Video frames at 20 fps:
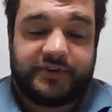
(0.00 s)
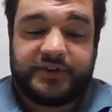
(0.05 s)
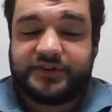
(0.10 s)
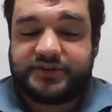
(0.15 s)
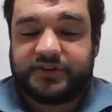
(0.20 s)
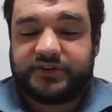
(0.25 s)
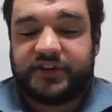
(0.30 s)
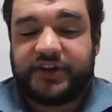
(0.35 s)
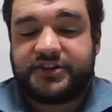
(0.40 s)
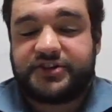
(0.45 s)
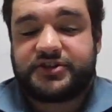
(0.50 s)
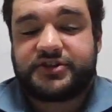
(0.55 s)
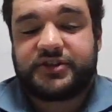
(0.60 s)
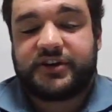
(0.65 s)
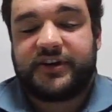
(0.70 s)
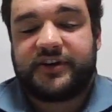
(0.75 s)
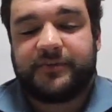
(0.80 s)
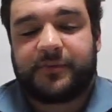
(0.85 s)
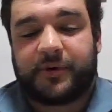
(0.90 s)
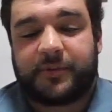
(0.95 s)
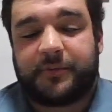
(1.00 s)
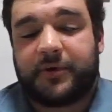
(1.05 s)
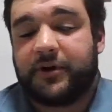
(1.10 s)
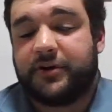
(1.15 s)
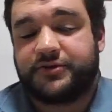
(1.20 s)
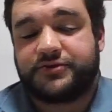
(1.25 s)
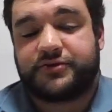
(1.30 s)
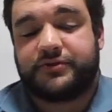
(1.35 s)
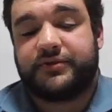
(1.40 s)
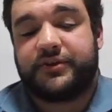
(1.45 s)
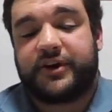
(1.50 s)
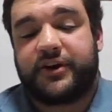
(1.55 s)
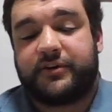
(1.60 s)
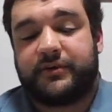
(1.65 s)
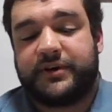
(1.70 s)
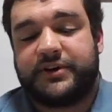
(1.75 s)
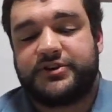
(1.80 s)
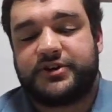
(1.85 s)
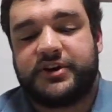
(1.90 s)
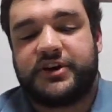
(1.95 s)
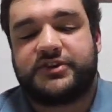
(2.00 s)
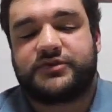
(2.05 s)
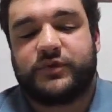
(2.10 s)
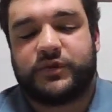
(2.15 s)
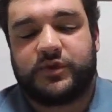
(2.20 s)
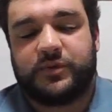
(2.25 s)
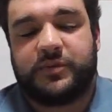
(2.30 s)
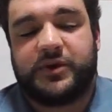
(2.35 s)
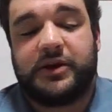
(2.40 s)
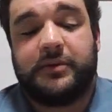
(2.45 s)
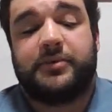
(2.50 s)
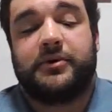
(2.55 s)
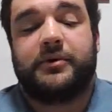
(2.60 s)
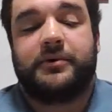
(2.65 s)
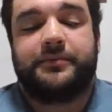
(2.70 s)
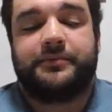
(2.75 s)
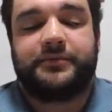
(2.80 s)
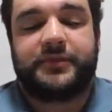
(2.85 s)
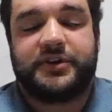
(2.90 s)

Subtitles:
is a legislative proposal that originates with the people.